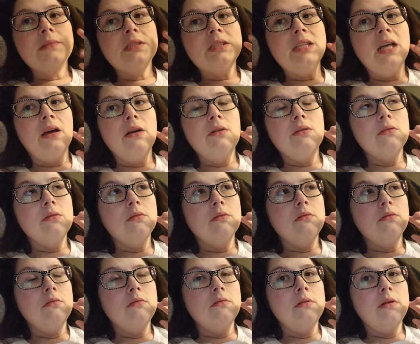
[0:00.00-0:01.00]
So,
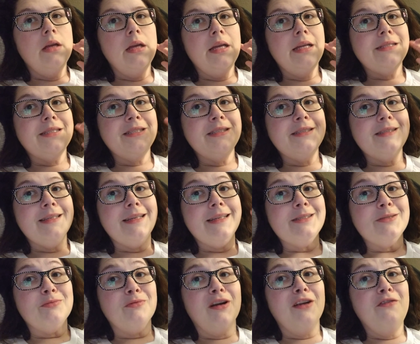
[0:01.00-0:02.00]
it's just,
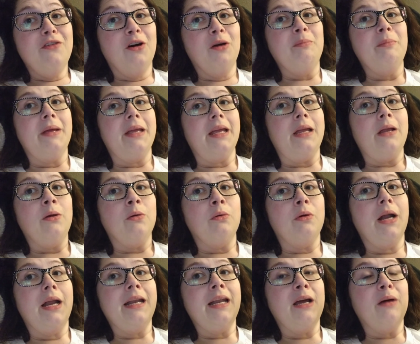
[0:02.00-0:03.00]
it's rough on me
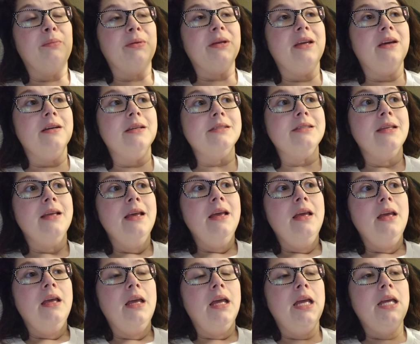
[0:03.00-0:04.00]
right now. Because
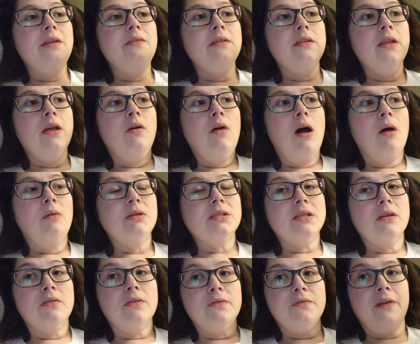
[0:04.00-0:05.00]
even though I
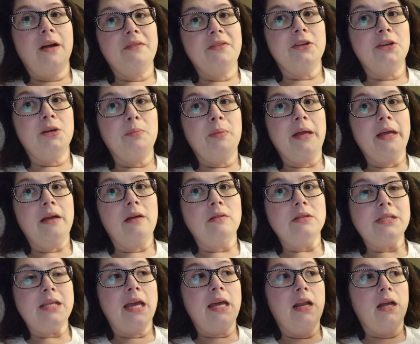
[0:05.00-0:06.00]
was over five hundred
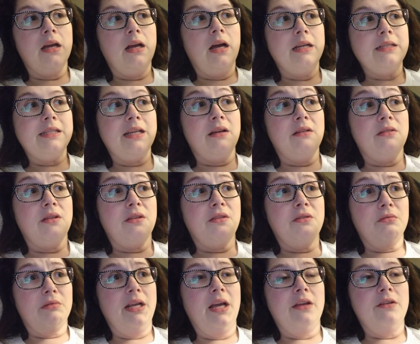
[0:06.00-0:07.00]
pounds and I got down to
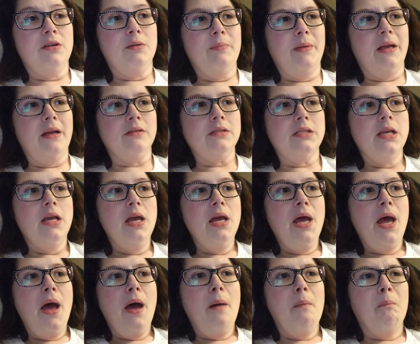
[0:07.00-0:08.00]
three hundred pounds,
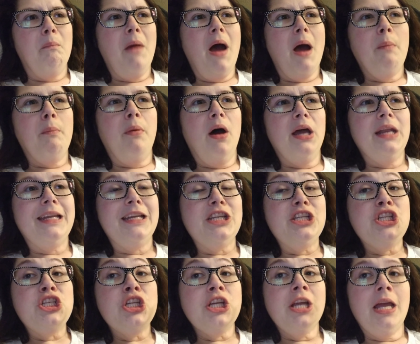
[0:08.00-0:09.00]
my
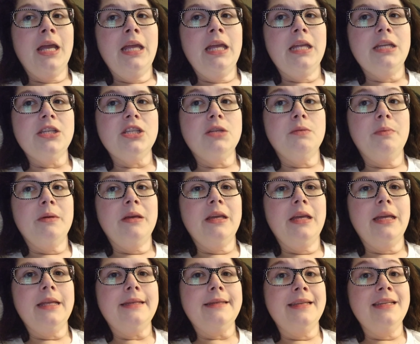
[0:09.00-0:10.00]
body changed, but
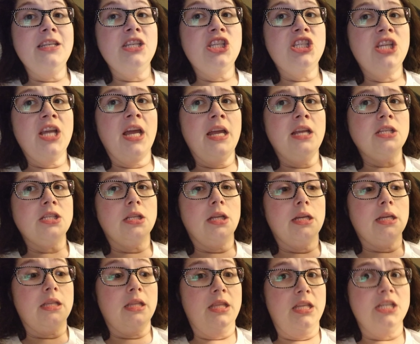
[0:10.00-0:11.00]
it didn't change
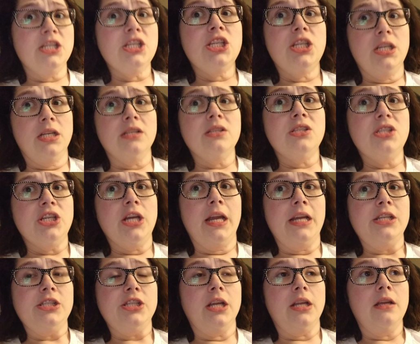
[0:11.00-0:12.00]
like this shit's
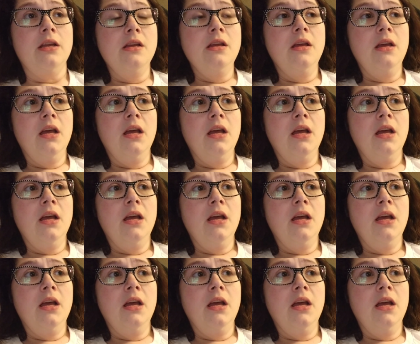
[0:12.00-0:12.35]
changing.